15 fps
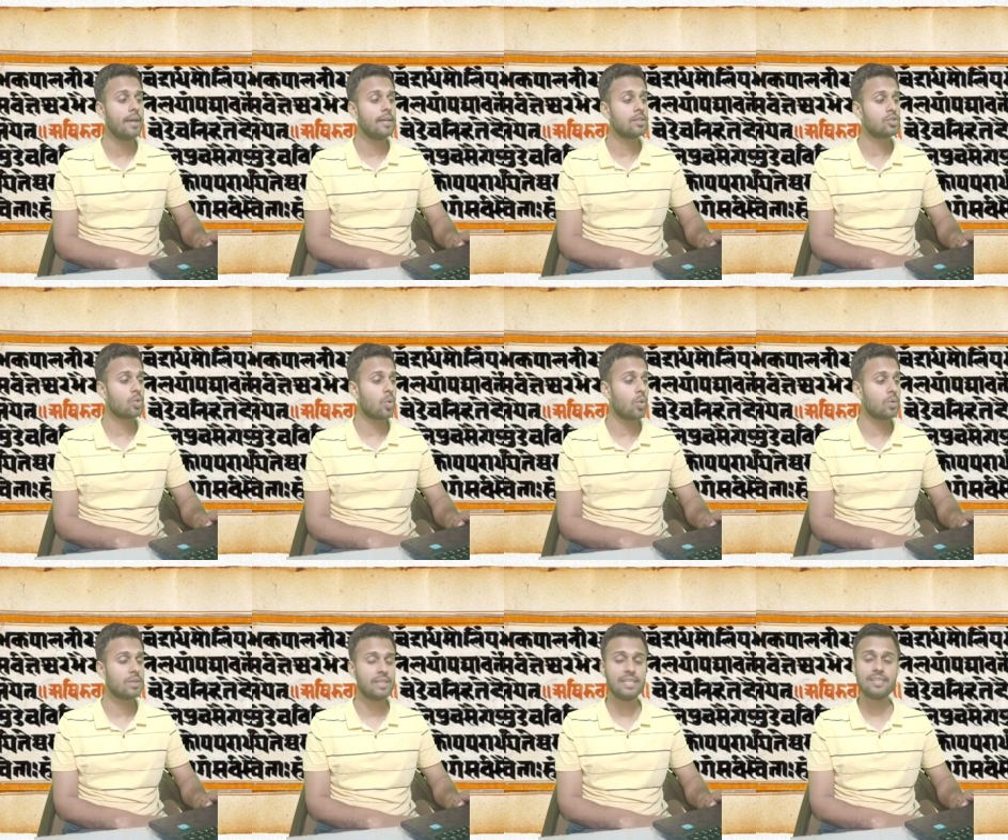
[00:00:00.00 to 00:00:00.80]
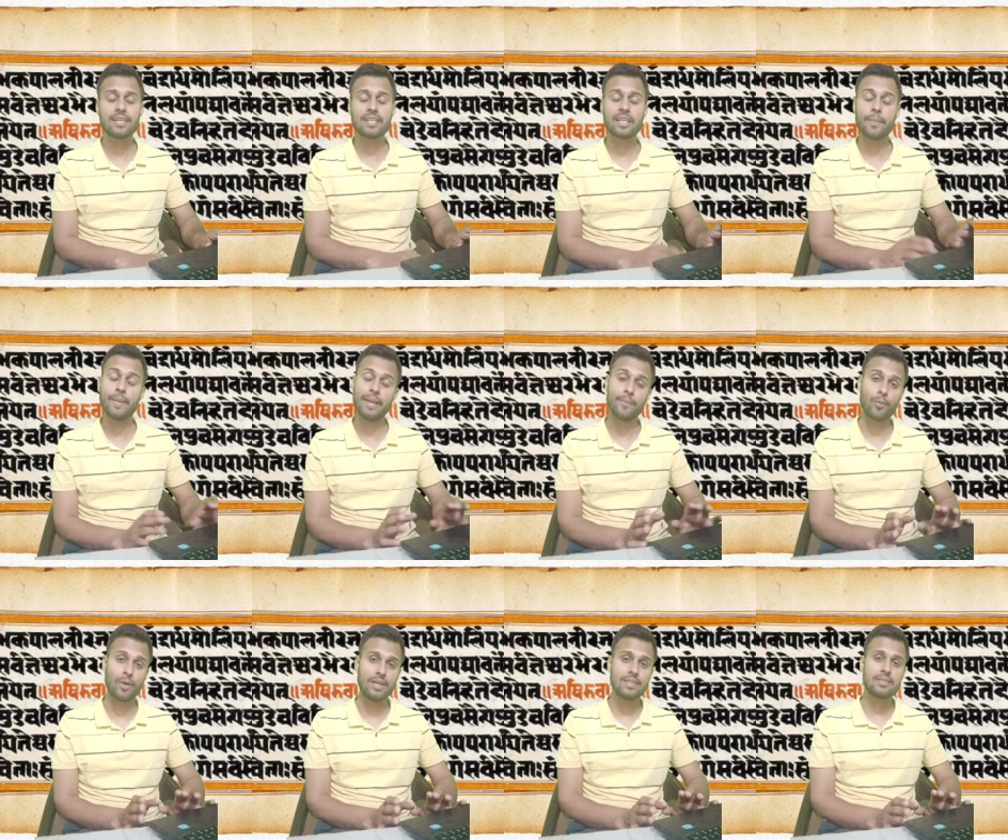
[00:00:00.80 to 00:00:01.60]
So these are the main
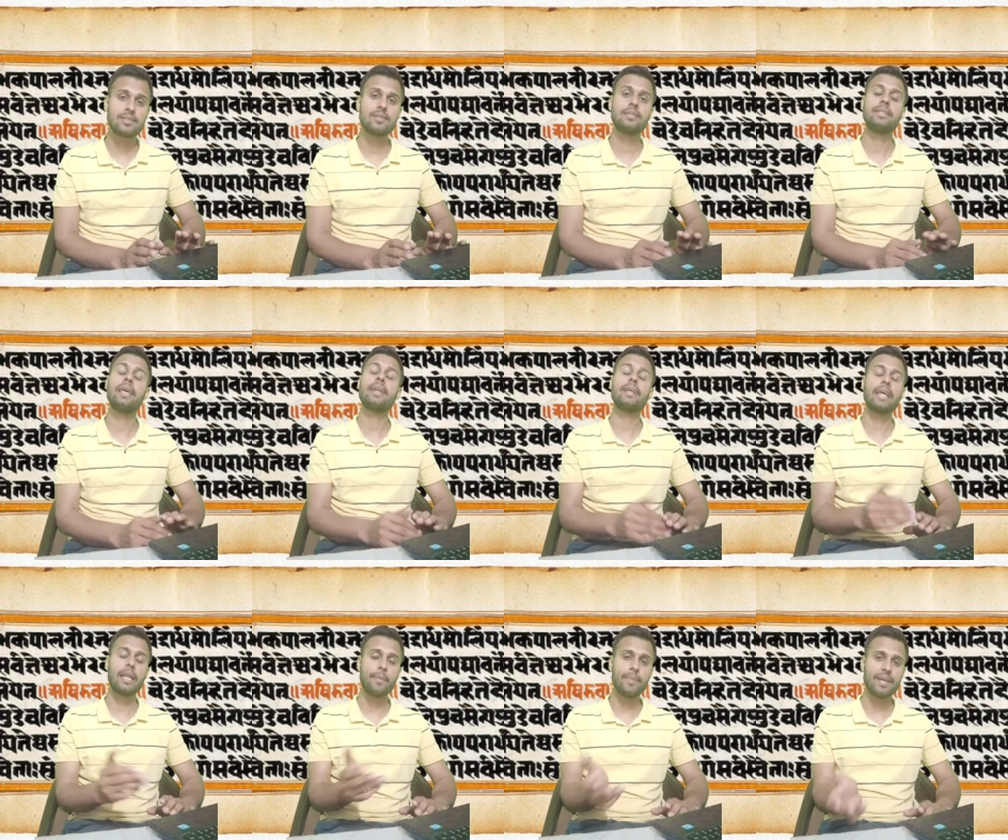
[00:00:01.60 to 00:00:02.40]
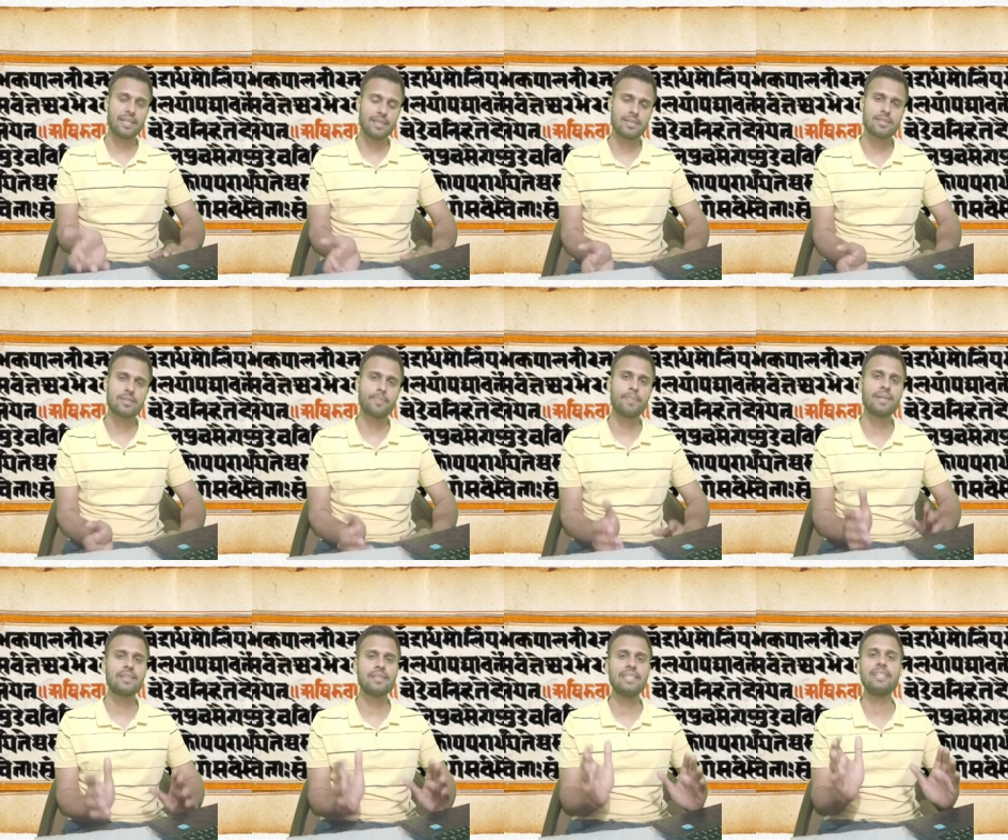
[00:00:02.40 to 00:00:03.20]
points. There can be others,
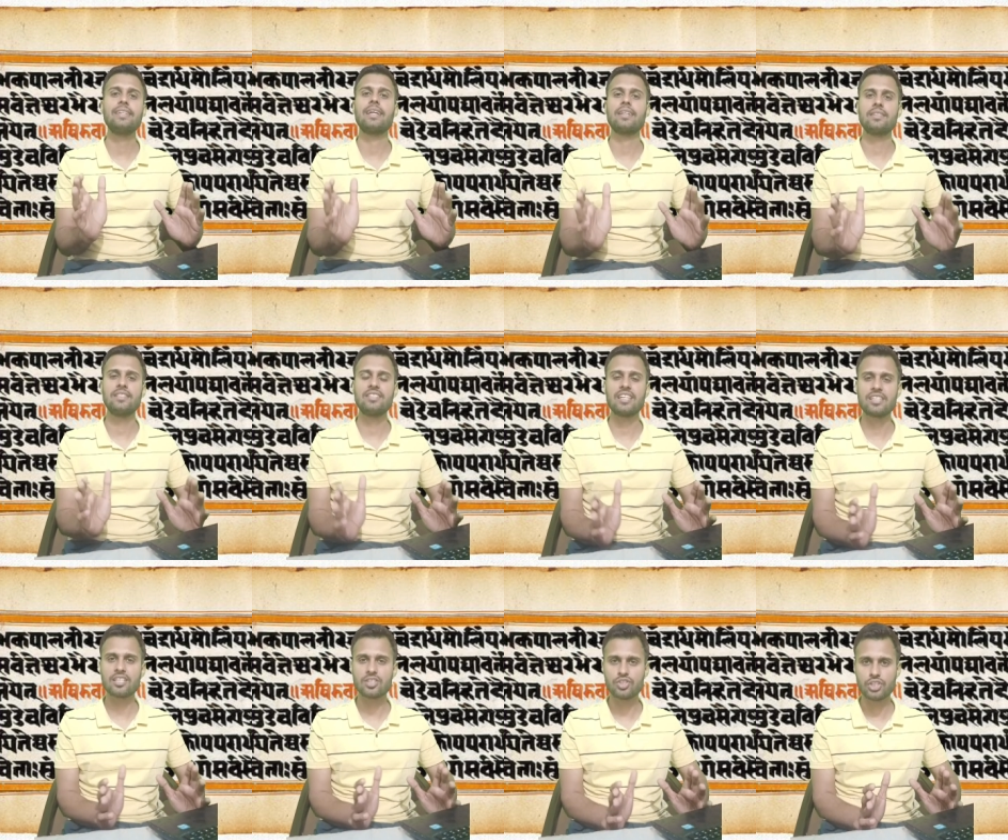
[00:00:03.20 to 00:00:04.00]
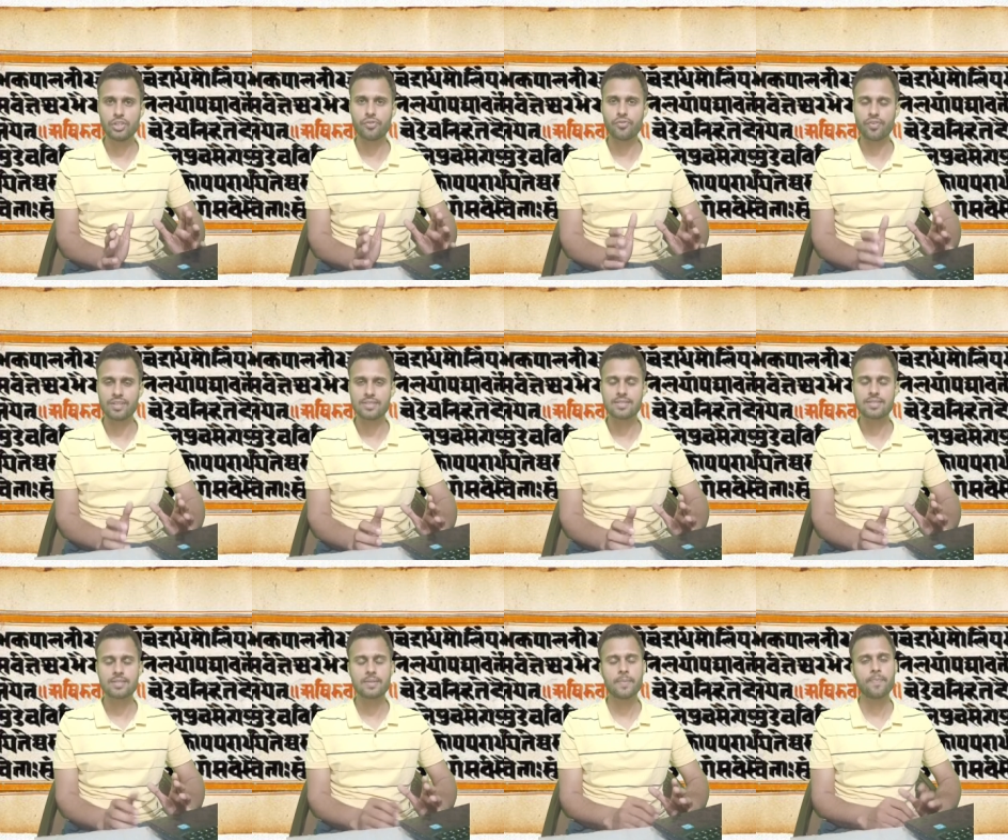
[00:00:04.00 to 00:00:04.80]
but these are the chief
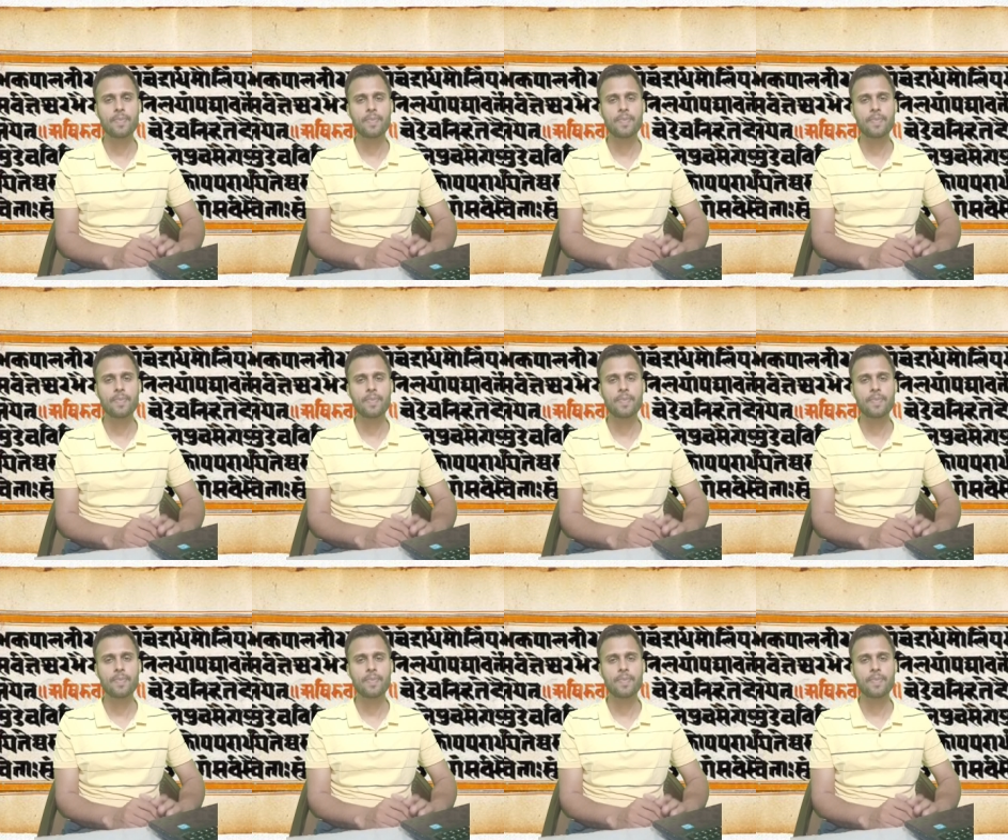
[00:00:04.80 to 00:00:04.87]
ones.